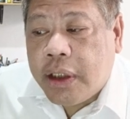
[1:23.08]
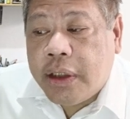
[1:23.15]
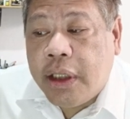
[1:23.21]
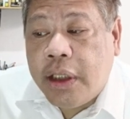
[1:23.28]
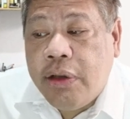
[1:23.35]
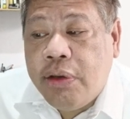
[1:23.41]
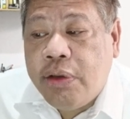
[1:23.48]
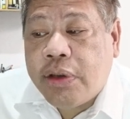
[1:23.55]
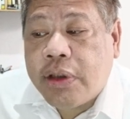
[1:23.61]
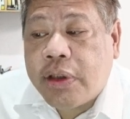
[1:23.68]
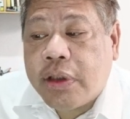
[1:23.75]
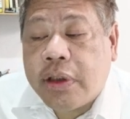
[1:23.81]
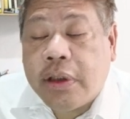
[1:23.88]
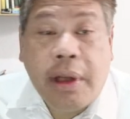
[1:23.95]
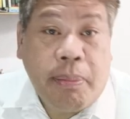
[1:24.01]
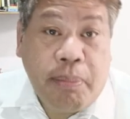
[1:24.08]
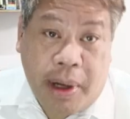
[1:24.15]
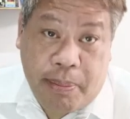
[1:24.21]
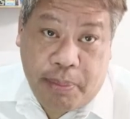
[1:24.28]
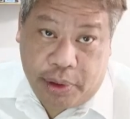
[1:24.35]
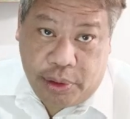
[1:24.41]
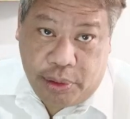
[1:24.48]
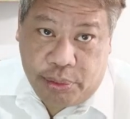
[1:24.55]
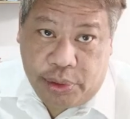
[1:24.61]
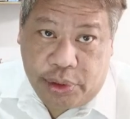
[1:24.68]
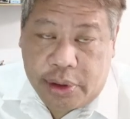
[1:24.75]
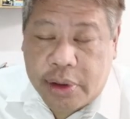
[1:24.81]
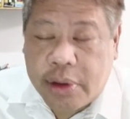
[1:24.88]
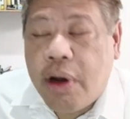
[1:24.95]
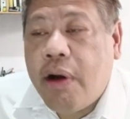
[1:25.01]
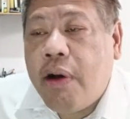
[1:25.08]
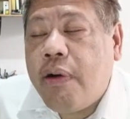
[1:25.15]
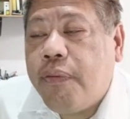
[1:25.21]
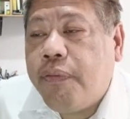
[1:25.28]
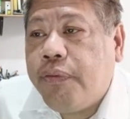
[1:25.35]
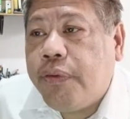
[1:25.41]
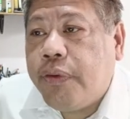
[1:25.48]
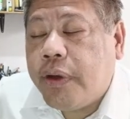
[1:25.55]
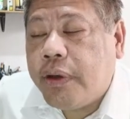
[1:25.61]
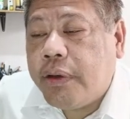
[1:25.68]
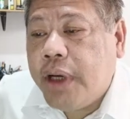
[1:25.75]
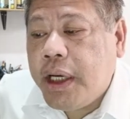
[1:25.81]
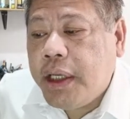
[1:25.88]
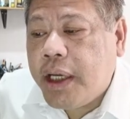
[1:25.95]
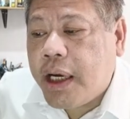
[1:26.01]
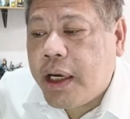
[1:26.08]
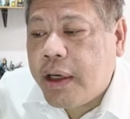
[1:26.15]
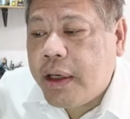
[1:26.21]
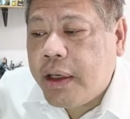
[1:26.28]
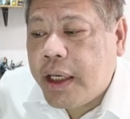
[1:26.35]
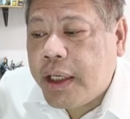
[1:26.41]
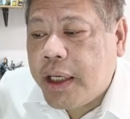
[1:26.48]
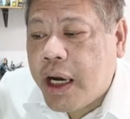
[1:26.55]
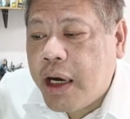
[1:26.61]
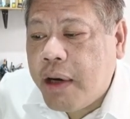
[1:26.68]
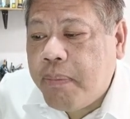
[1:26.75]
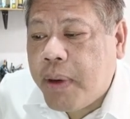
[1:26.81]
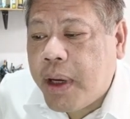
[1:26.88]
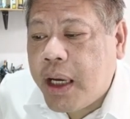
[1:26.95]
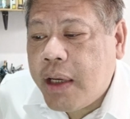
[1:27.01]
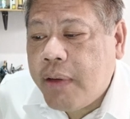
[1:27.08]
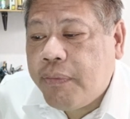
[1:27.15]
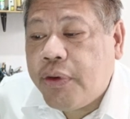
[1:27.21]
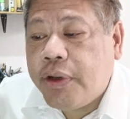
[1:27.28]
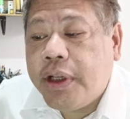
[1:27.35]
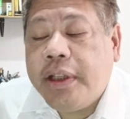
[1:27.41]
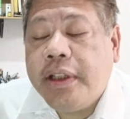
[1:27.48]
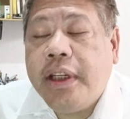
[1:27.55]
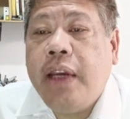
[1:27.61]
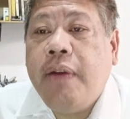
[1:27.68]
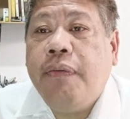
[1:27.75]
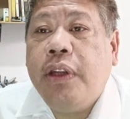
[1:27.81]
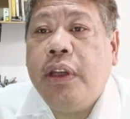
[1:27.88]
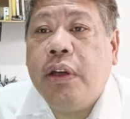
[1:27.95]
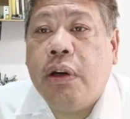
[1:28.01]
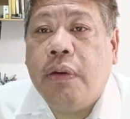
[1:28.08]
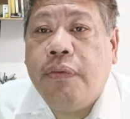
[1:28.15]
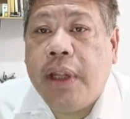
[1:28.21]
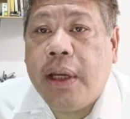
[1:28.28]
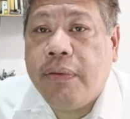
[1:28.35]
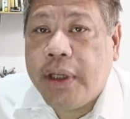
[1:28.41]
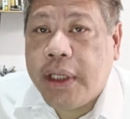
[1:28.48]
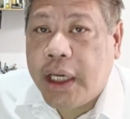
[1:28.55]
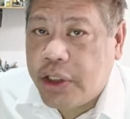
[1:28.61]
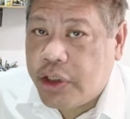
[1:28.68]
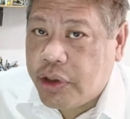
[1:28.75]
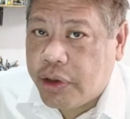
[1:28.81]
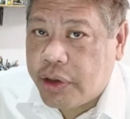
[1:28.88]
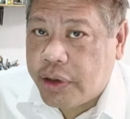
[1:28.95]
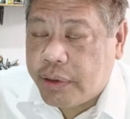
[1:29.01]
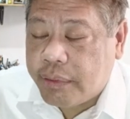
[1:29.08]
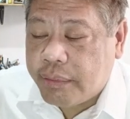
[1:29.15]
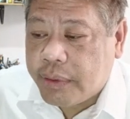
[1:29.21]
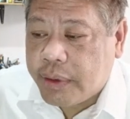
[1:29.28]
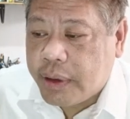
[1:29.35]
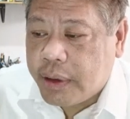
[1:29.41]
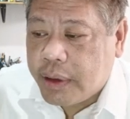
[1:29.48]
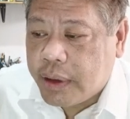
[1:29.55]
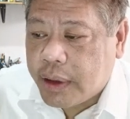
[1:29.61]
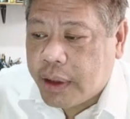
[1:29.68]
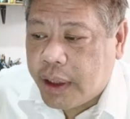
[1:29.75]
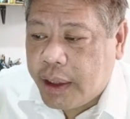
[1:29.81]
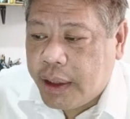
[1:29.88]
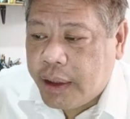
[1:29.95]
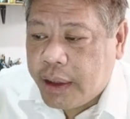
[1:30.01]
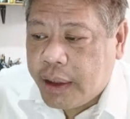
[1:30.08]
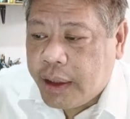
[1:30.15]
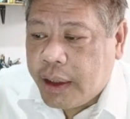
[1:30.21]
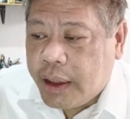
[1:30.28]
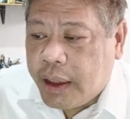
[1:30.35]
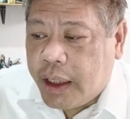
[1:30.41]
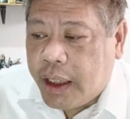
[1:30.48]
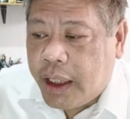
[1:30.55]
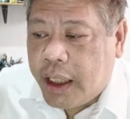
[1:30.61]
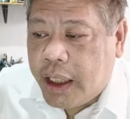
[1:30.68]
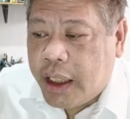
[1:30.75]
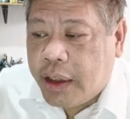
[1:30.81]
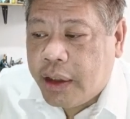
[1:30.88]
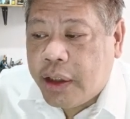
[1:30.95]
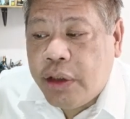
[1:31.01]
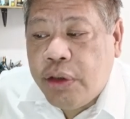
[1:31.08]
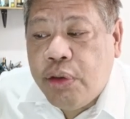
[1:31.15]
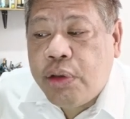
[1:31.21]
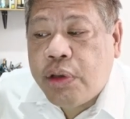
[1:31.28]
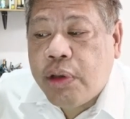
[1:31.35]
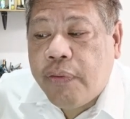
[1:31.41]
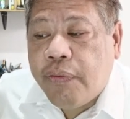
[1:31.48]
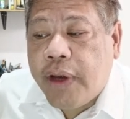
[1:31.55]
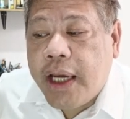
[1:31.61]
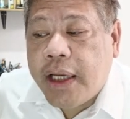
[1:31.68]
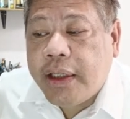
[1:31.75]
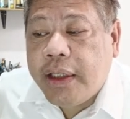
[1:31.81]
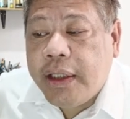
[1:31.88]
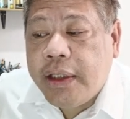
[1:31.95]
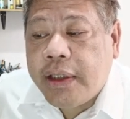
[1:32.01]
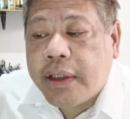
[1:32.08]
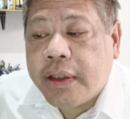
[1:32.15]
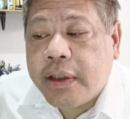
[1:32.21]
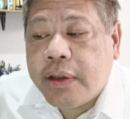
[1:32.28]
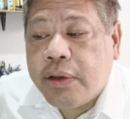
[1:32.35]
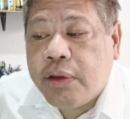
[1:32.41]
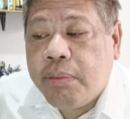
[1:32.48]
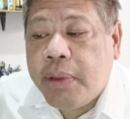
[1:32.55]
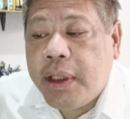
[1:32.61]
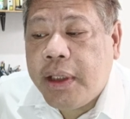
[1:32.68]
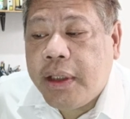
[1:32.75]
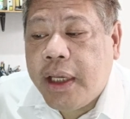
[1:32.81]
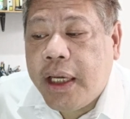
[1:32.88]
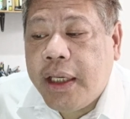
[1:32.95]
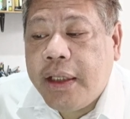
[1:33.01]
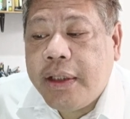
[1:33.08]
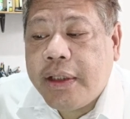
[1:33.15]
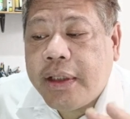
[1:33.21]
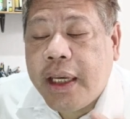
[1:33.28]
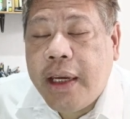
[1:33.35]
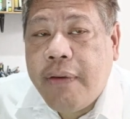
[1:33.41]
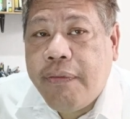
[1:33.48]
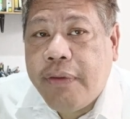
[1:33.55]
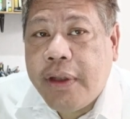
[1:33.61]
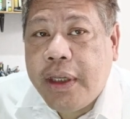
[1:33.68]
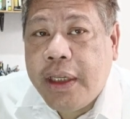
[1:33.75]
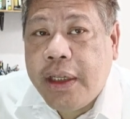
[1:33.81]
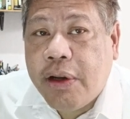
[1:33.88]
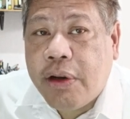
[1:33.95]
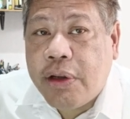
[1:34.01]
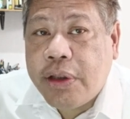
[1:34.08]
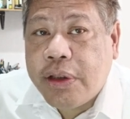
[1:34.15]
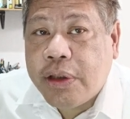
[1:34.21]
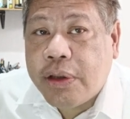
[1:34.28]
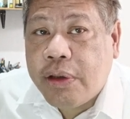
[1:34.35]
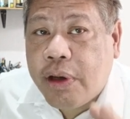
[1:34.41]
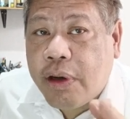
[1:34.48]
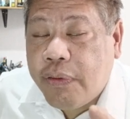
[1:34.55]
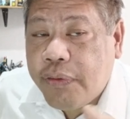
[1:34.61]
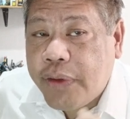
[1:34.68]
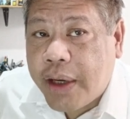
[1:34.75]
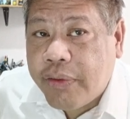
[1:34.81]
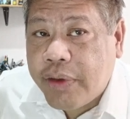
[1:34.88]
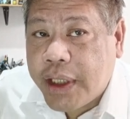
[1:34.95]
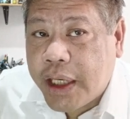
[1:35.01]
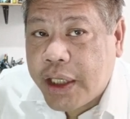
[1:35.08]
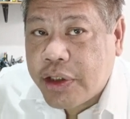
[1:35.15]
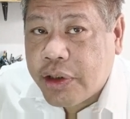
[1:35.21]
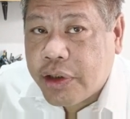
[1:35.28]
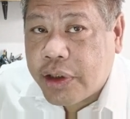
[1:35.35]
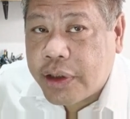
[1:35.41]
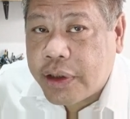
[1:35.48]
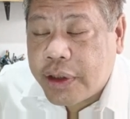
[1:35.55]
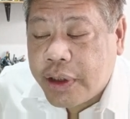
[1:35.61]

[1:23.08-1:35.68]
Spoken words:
the proper use of radar and ARPA for the safety of navigation. Okay, and the use of ECDIS to maintain safety also of navigation.